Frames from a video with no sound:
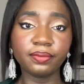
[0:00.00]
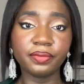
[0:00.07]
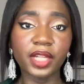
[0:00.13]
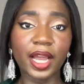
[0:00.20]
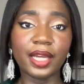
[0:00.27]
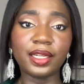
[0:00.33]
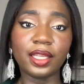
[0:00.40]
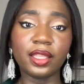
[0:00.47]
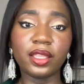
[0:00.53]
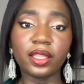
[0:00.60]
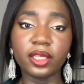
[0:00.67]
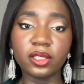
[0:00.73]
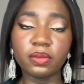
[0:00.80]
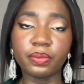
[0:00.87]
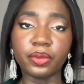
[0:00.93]
And in
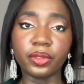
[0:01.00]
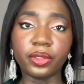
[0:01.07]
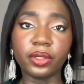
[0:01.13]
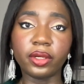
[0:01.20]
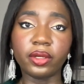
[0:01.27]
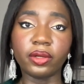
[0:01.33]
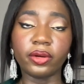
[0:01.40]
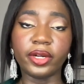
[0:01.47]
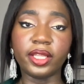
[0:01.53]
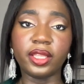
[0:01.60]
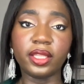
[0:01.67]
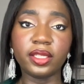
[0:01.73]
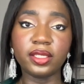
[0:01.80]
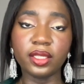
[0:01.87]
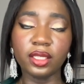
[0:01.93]
this book, or in
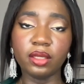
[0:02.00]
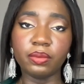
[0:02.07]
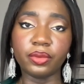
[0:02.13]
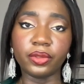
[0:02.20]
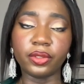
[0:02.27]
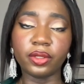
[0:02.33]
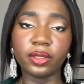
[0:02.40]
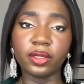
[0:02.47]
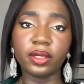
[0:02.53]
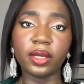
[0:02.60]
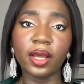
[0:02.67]
this ebook,